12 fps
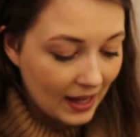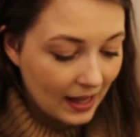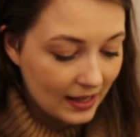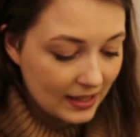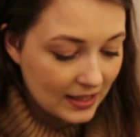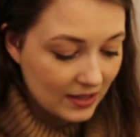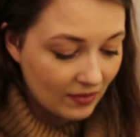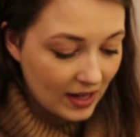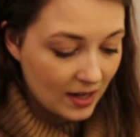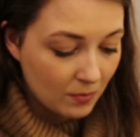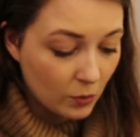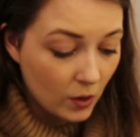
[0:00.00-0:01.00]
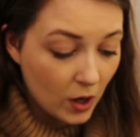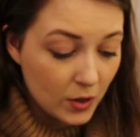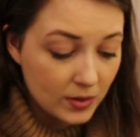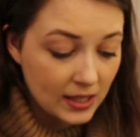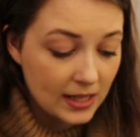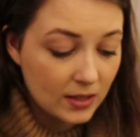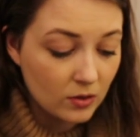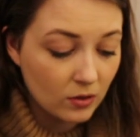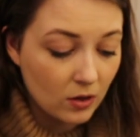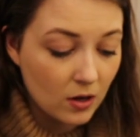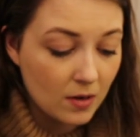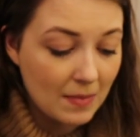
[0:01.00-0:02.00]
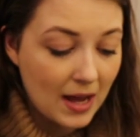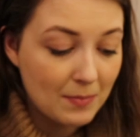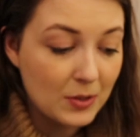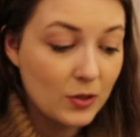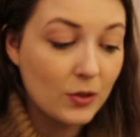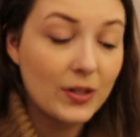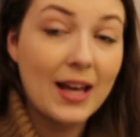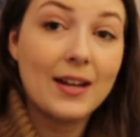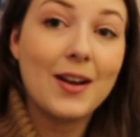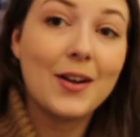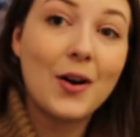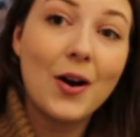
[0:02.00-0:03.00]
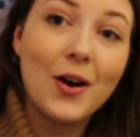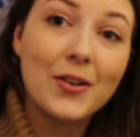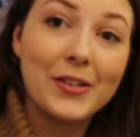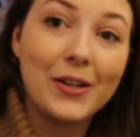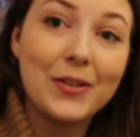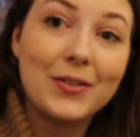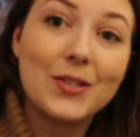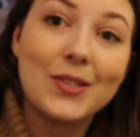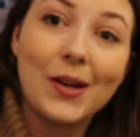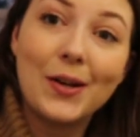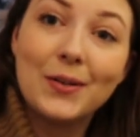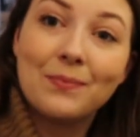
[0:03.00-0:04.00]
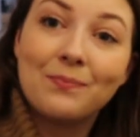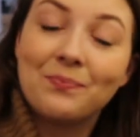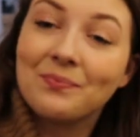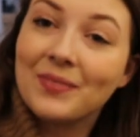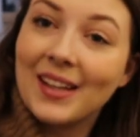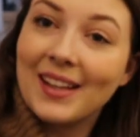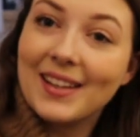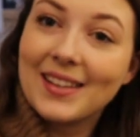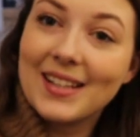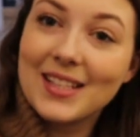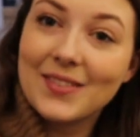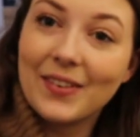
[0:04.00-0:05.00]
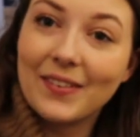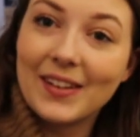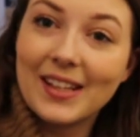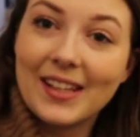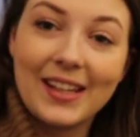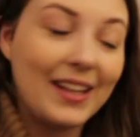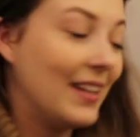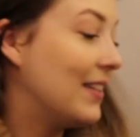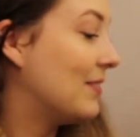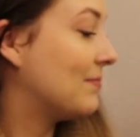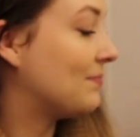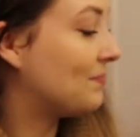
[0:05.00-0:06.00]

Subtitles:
And it's available at OTs.com, Amazon, and Ocado. So that's very cute.